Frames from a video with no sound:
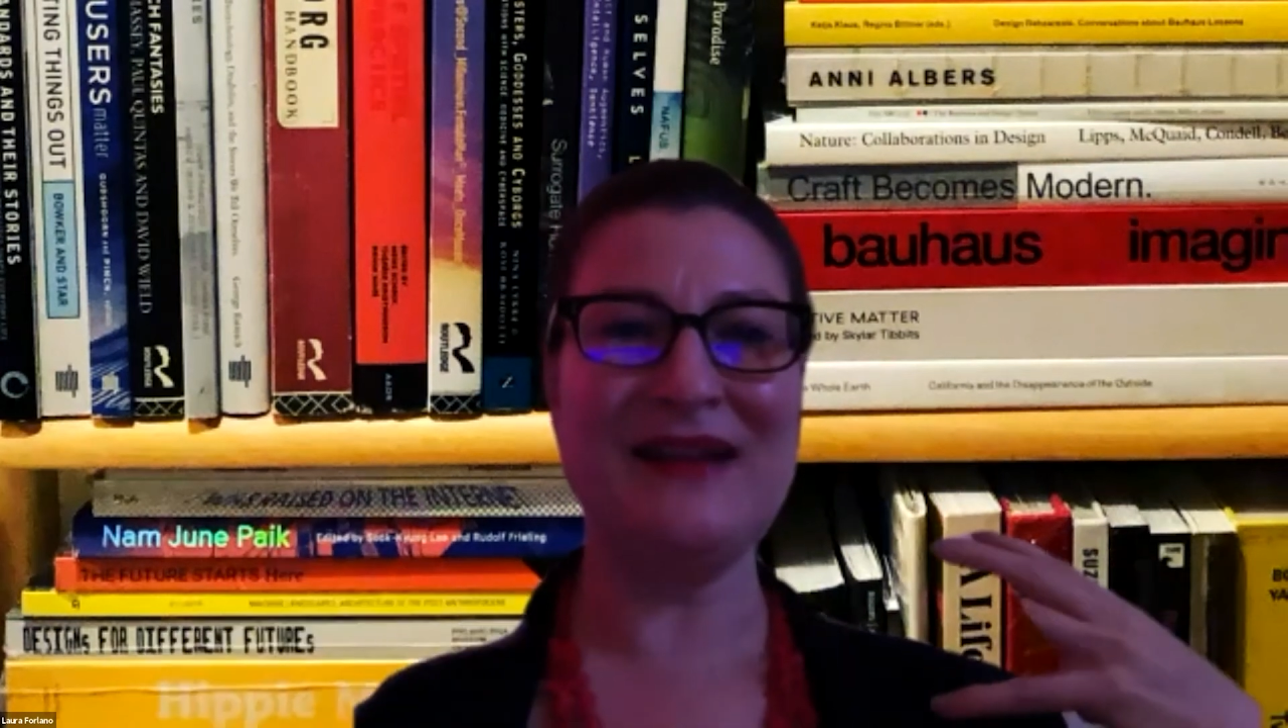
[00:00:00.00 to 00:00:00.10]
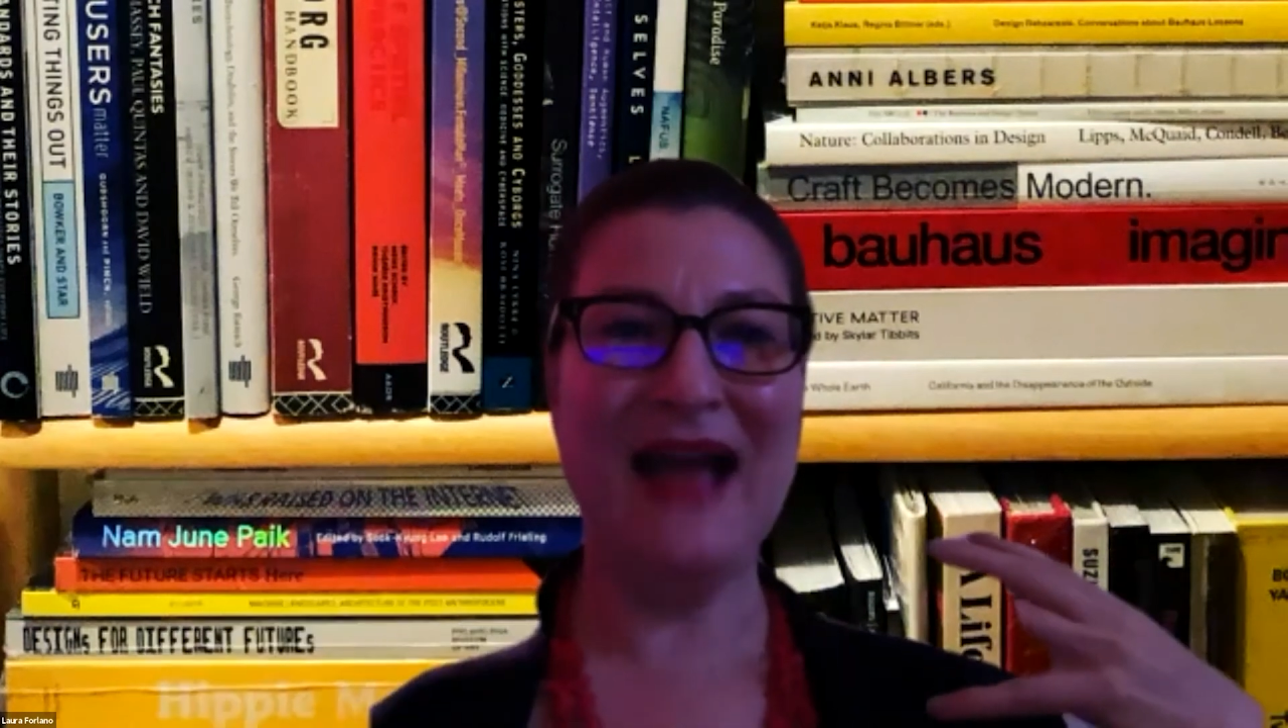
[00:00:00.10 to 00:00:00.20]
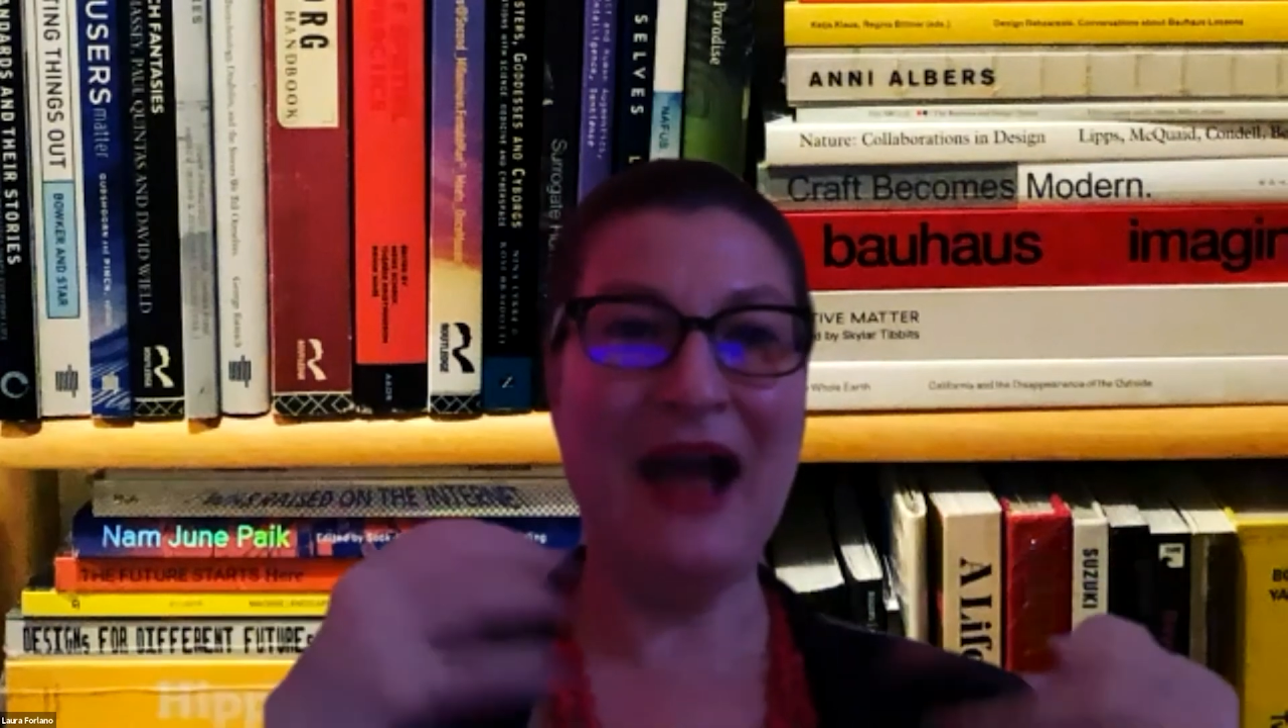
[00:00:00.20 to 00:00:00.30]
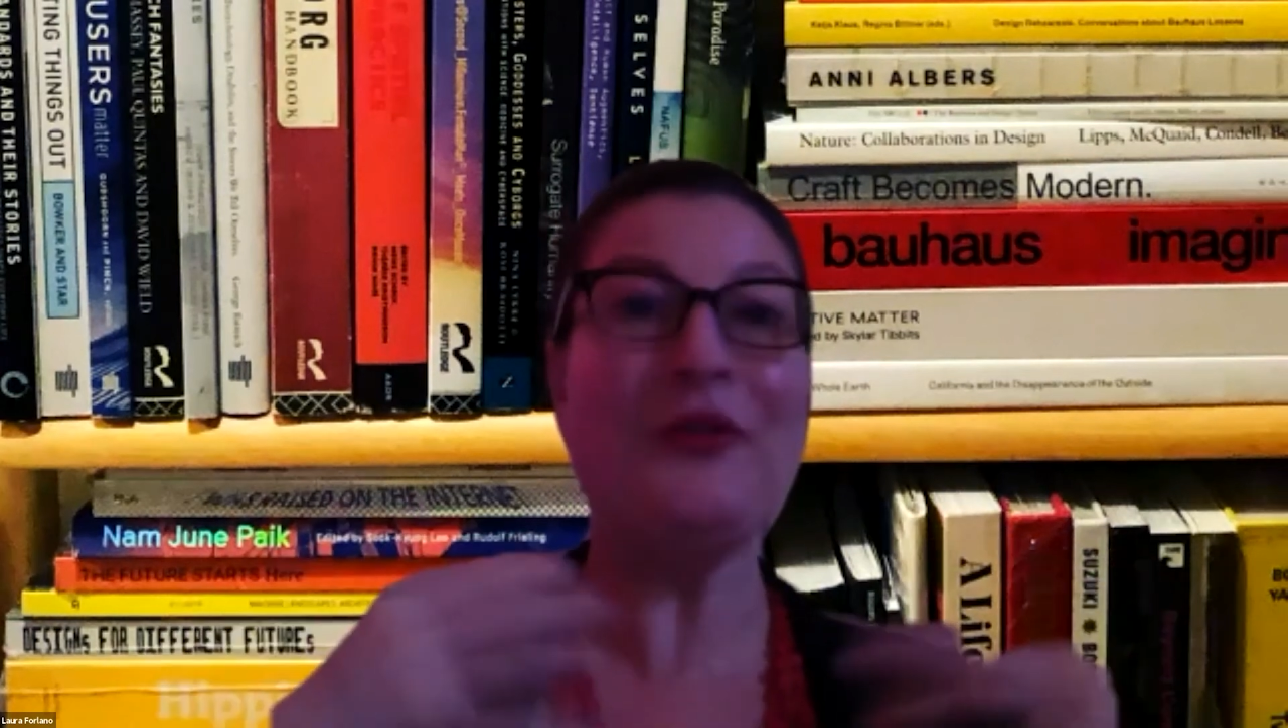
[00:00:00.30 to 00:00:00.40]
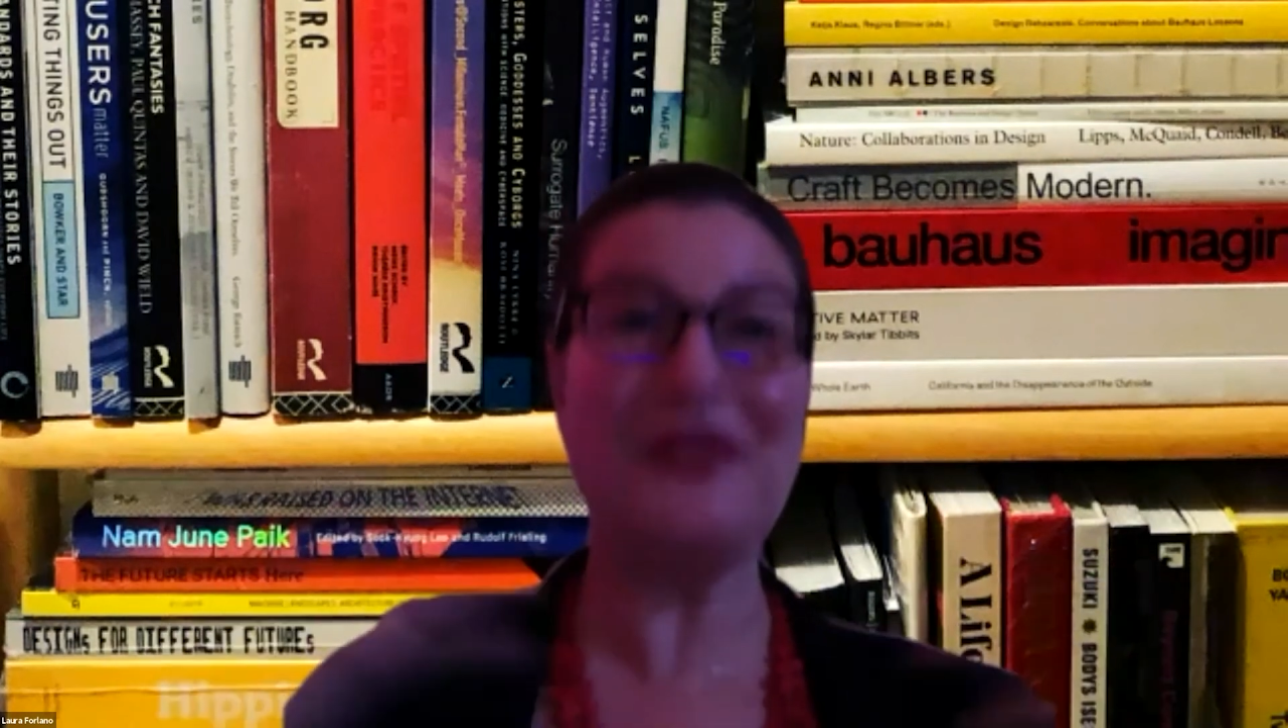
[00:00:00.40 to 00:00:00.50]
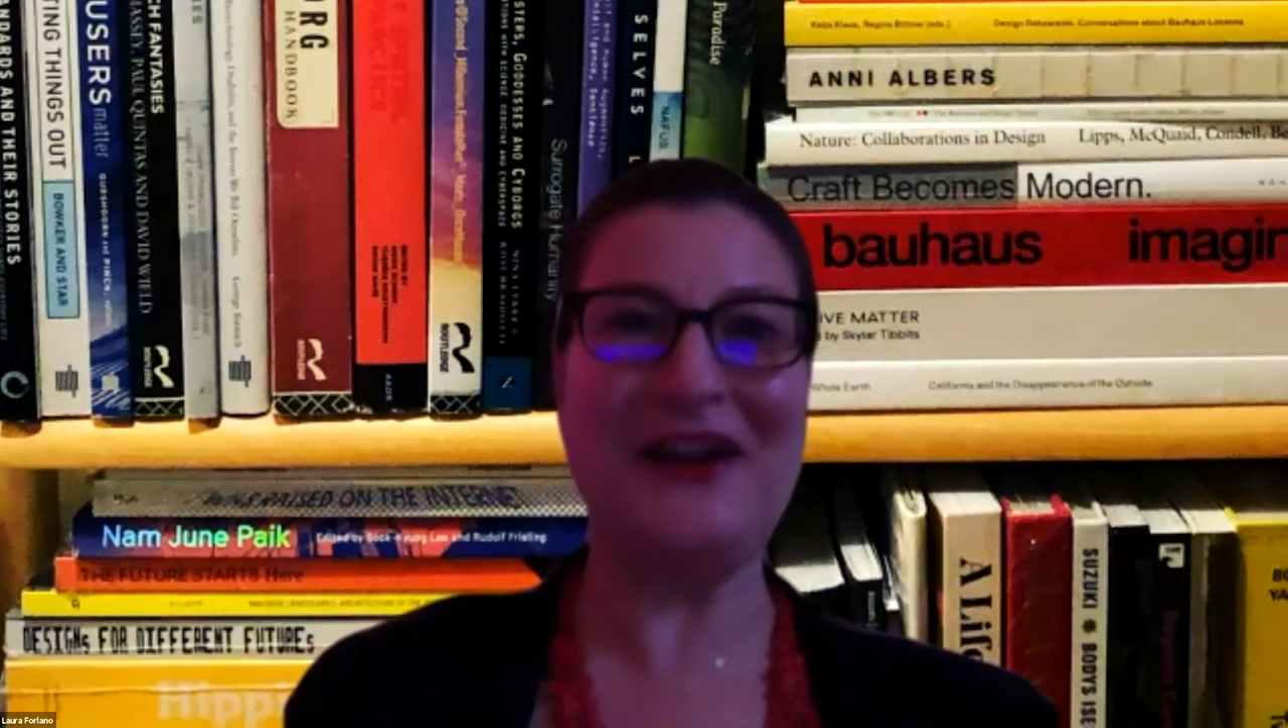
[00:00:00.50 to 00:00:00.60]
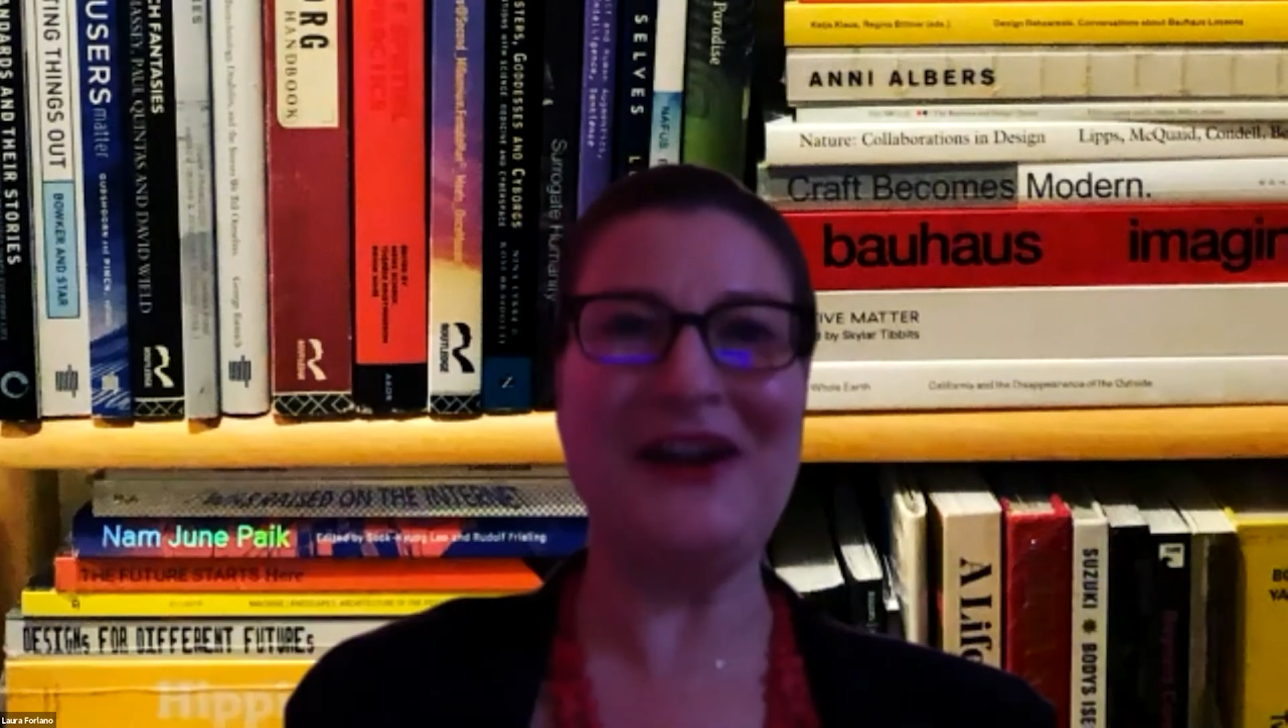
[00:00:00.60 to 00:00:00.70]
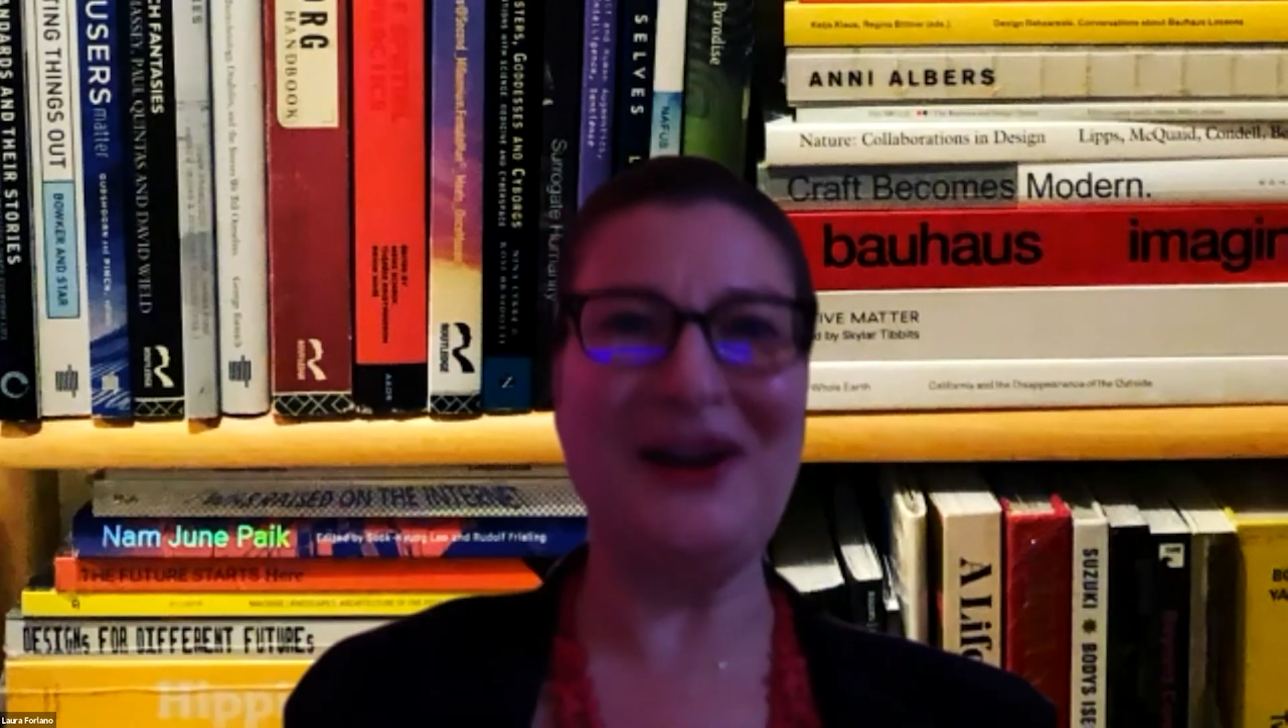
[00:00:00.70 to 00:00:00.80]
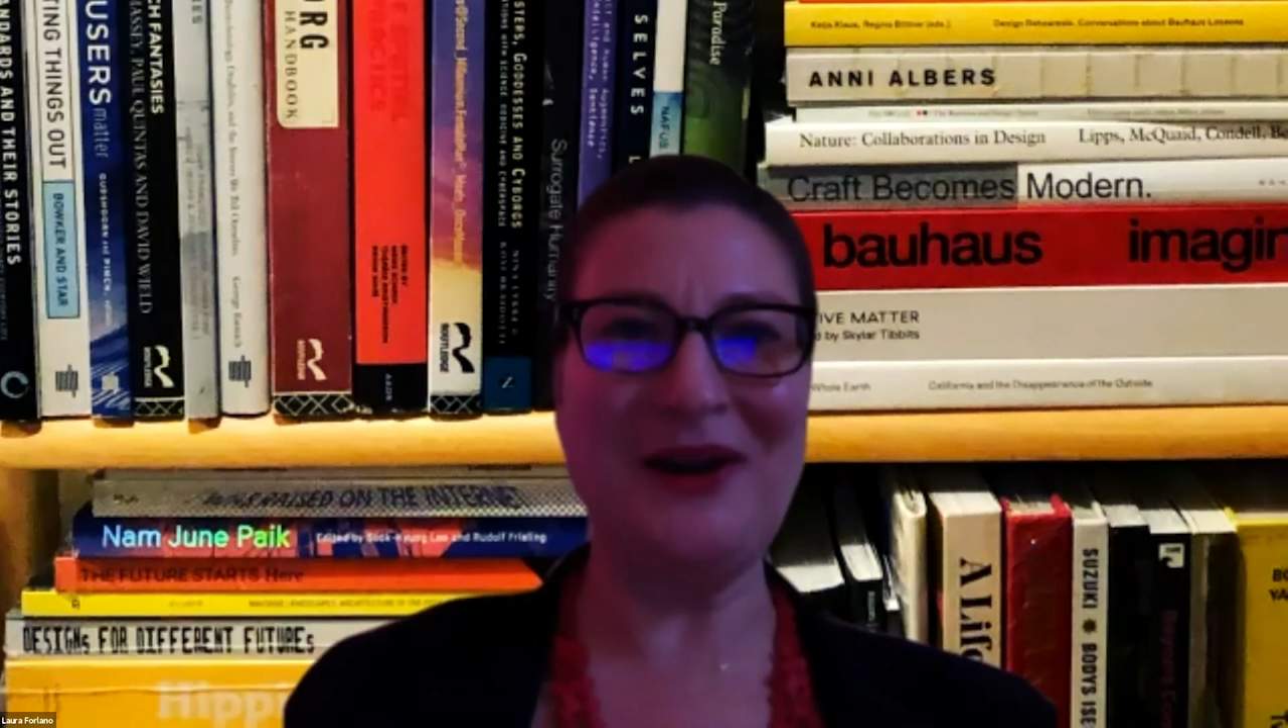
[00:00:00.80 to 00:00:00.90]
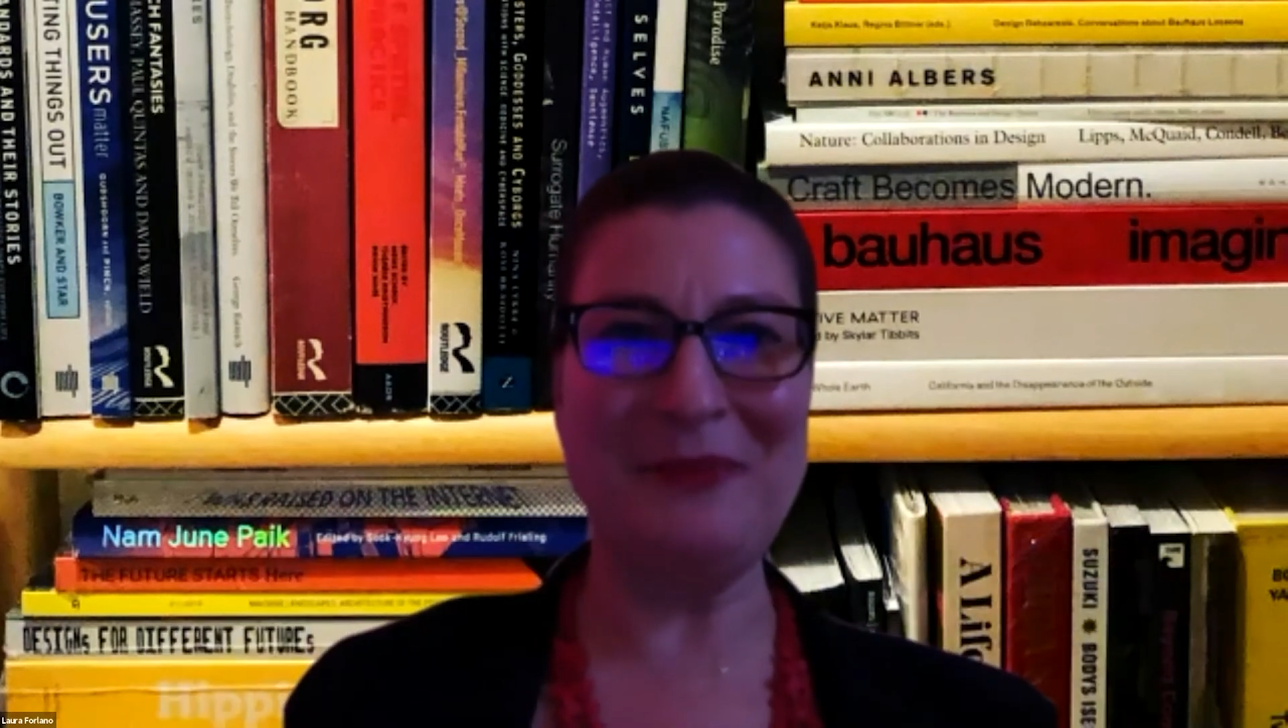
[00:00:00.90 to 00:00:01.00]
out
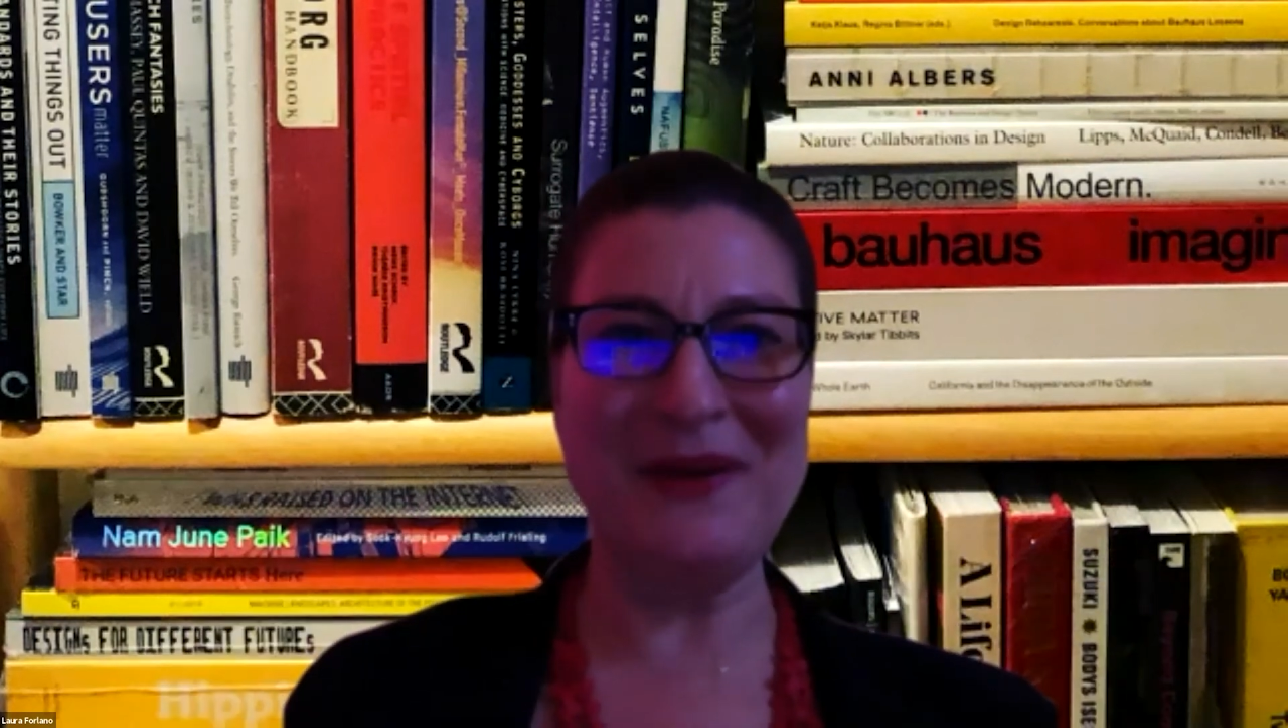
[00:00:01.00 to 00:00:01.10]
there,